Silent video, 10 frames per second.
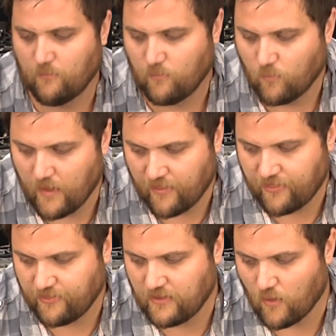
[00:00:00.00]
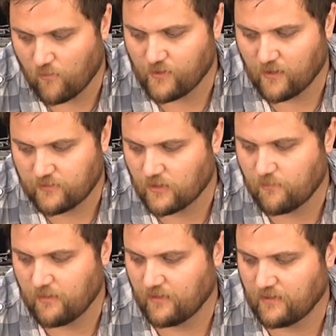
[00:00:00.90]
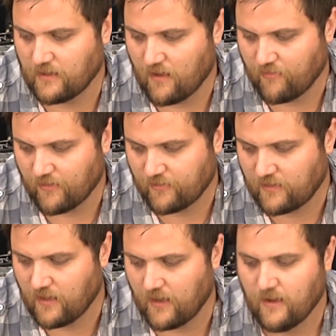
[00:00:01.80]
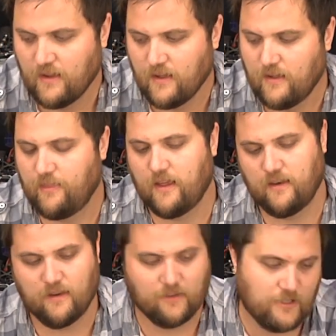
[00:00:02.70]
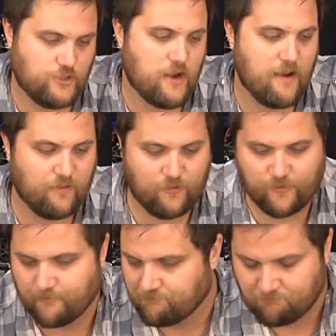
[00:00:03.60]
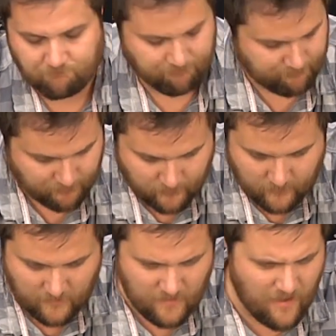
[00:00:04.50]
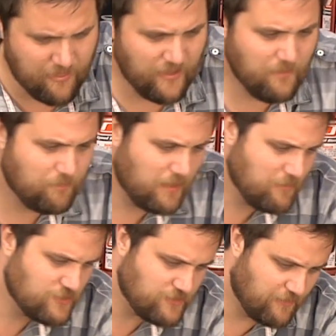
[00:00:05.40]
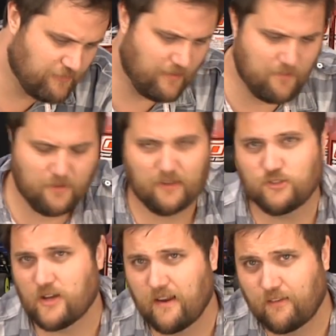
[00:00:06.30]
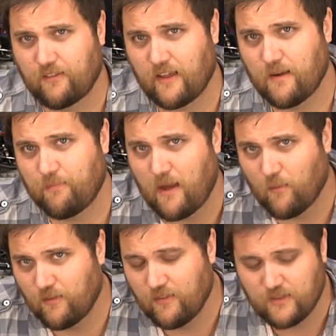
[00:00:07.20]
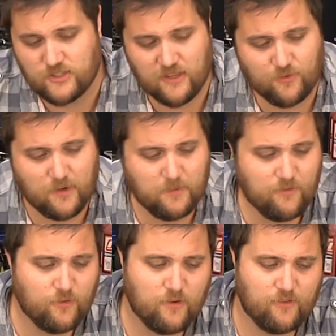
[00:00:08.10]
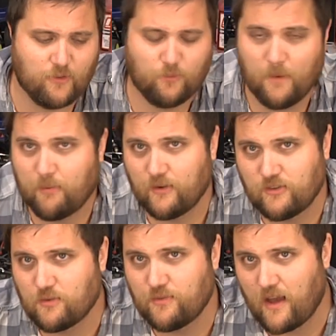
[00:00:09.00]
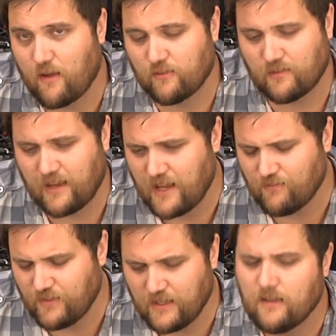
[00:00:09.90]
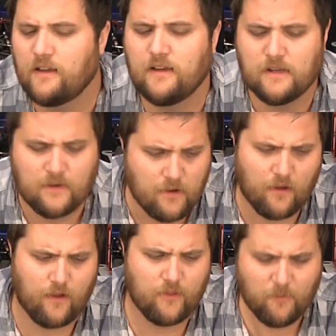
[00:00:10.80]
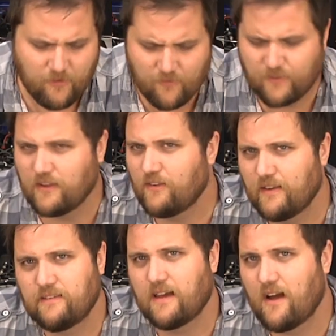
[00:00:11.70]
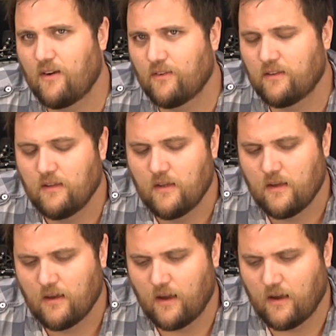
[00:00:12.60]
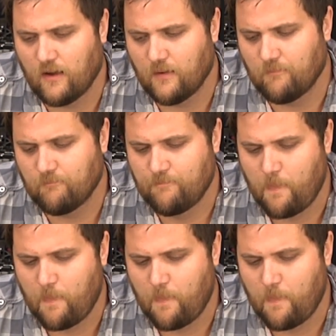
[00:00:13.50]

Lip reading: with the overall durability of this kit. Then electronics... I think pretty much the same electronic setup that was in the G3 MT4. It's the Ripper 2000 kV. They must have geared it down out